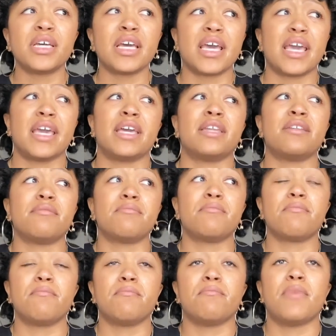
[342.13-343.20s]
And
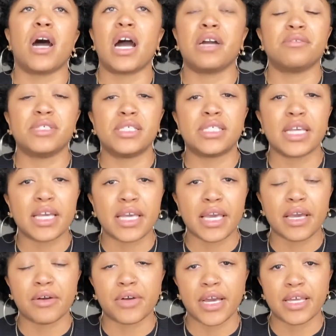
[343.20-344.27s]
I was
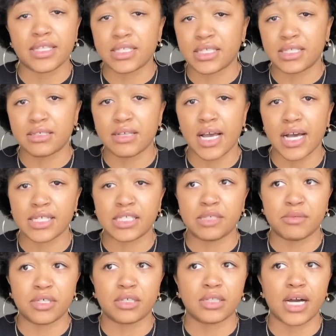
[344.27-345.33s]
thinking, okay, this has to
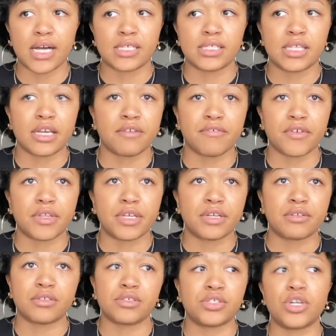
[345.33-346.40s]
be the last thing for the
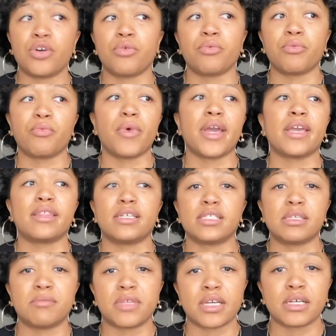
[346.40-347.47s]
year. There's no way that
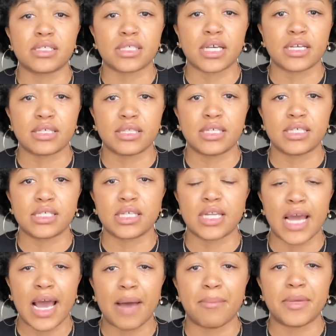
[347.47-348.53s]
something else like this could
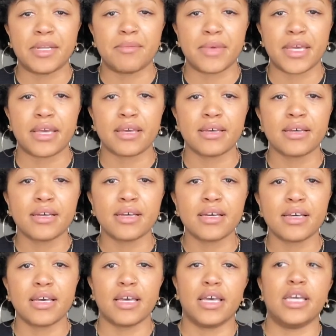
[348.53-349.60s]
happen to me.
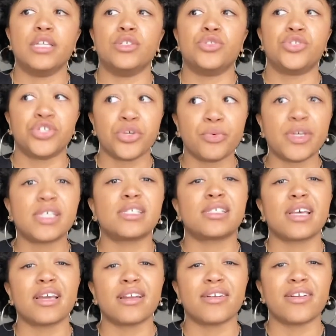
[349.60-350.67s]
And 2 weeks
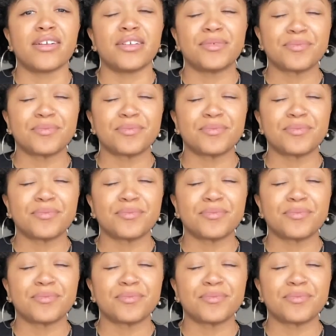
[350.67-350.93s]
later,